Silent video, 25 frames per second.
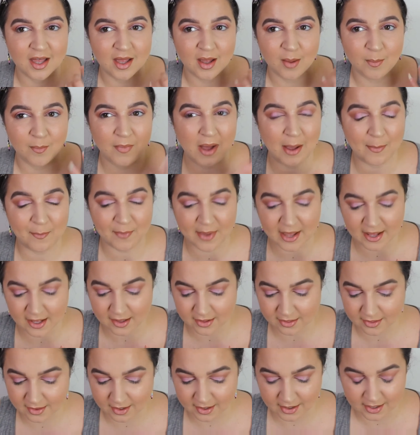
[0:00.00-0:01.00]
my
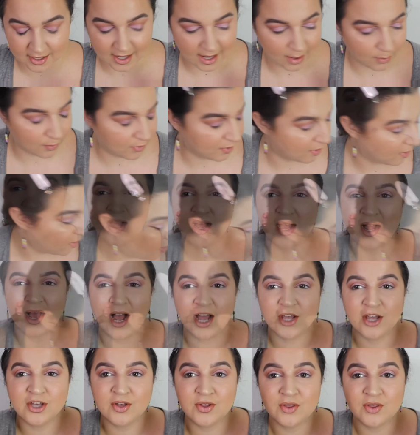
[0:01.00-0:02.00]
base, and that was
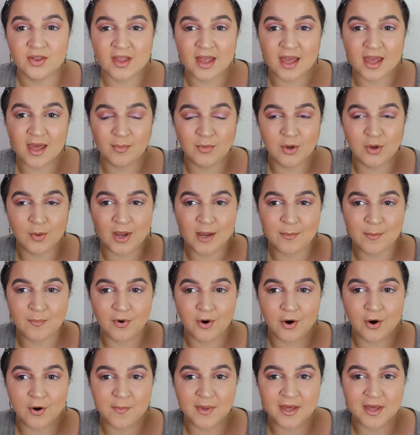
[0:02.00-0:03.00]
I used the MUA
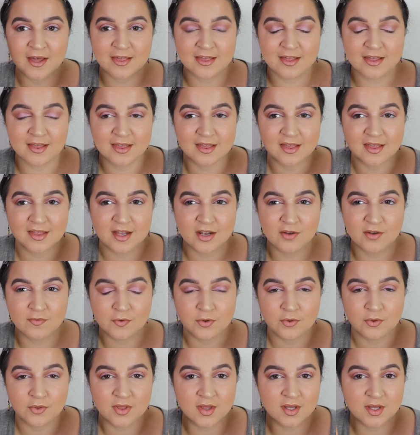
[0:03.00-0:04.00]
Pro base instead of
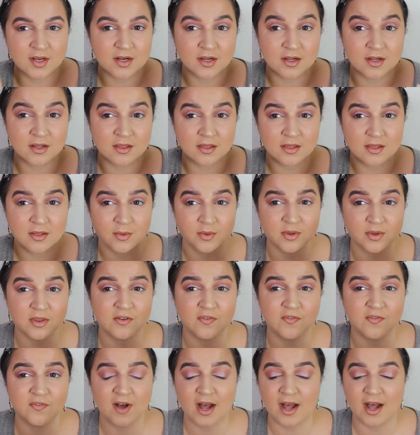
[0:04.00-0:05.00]
using the Conceal and
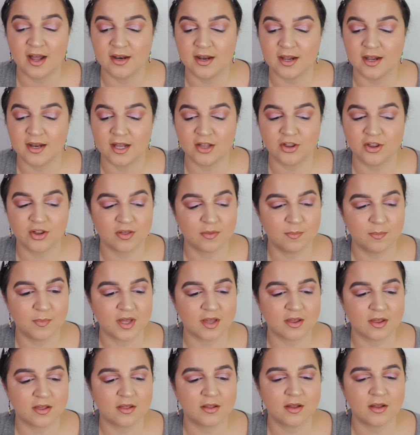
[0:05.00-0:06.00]
Define, and I just
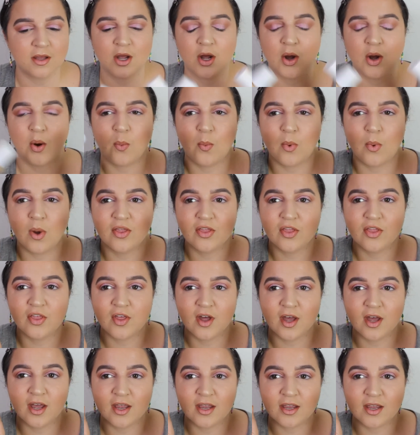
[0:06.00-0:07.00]
mixed
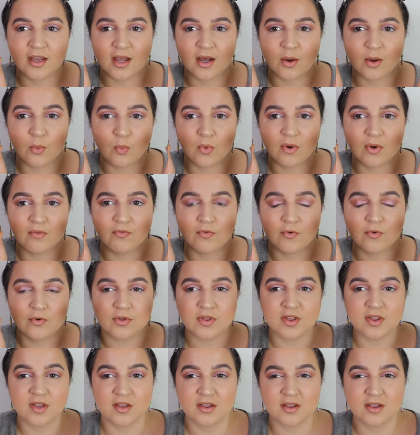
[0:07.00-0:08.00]
130 and
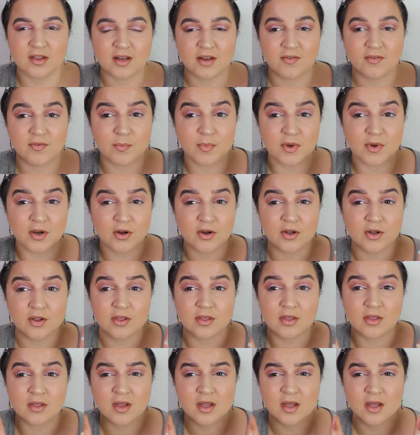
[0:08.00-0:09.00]
146 together
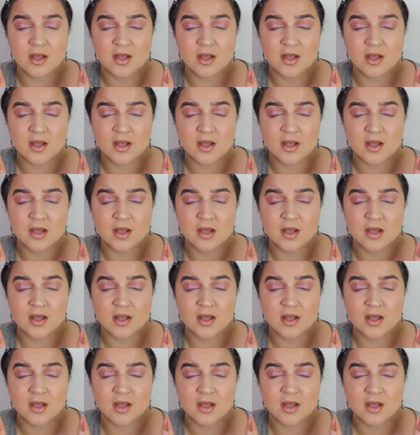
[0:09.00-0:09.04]
because